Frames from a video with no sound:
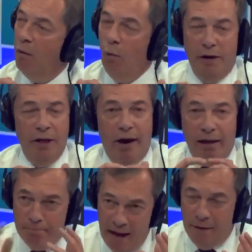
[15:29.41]
One of the
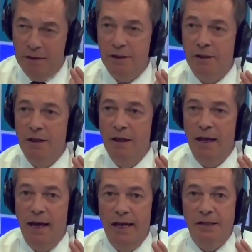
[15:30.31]
great myths
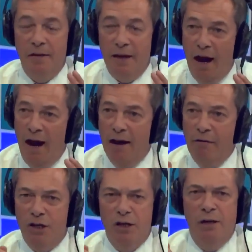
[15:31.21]
is that the
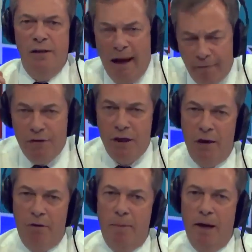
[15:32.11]
Irish love the
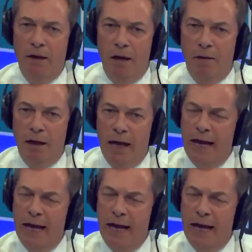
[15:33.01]
European Union.